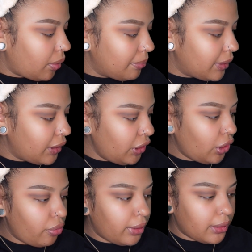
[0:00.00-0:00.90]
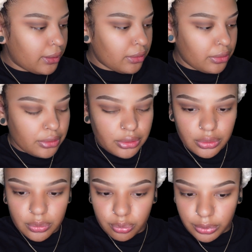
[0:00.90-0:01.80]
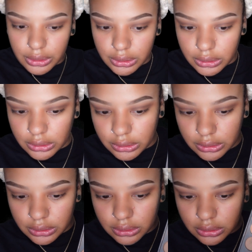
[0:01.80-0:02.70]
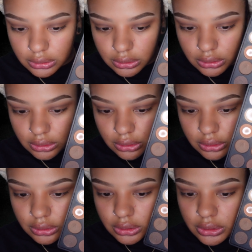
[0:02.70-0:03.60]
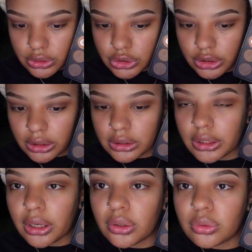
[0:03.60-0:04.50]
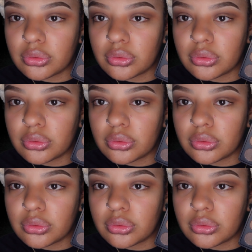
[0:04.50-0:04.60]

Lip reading: going to go in with this shade now